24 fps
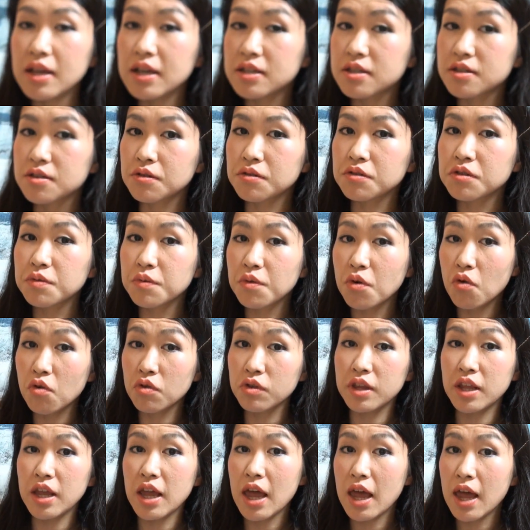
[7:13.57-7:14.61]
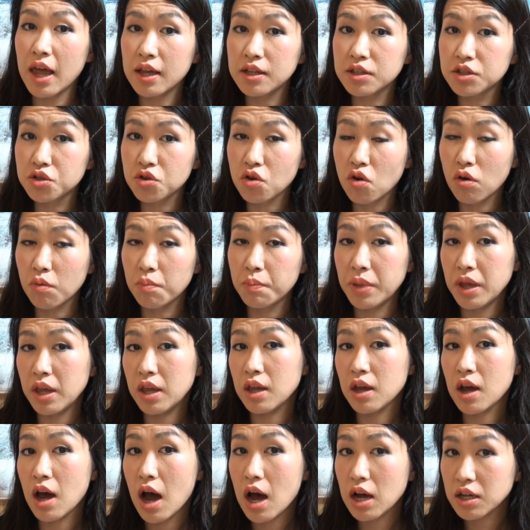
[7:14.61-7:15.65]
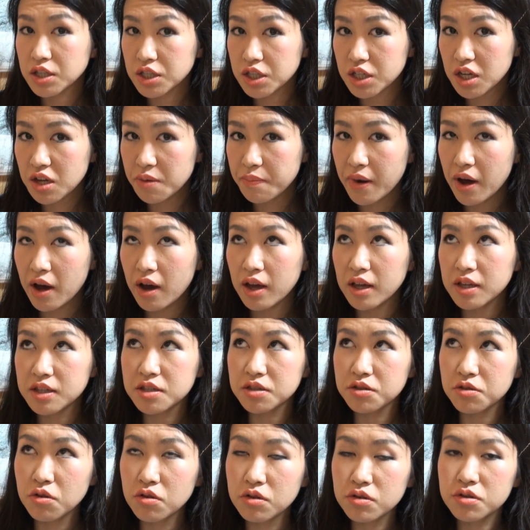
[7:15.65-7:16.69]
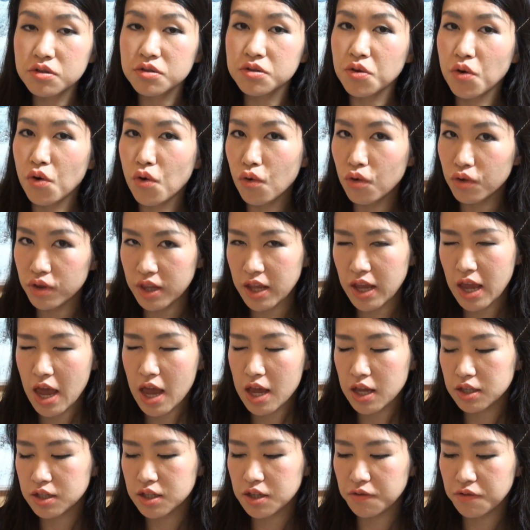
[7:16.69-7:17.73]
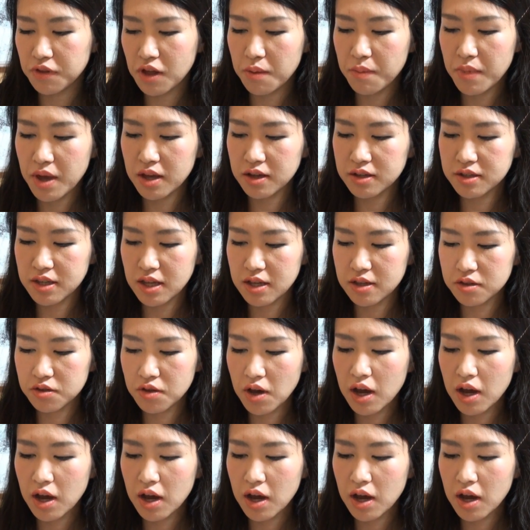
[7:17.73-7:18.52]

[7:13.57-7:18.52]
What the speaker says: it's sort of on the edge of being ashy, but it's not so on the edge, if that makes sense.